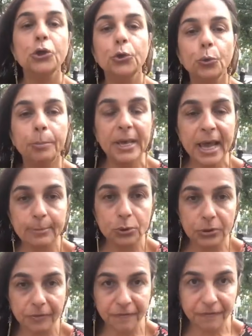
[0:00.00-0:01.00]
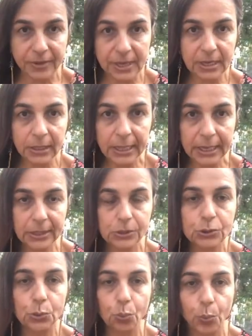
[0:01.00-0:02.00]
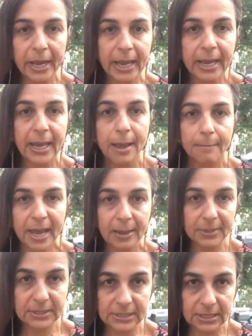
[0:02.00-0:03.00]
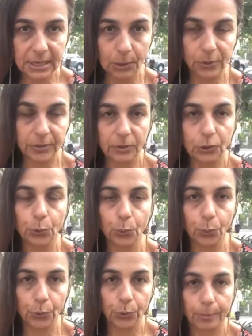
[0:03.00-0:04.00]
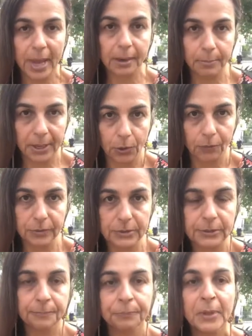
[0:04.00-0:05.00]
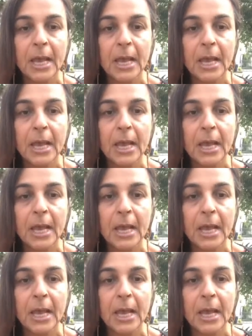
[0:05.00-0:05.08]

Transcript: you will be able to feel into where baby's sitting within your womb and pelvis.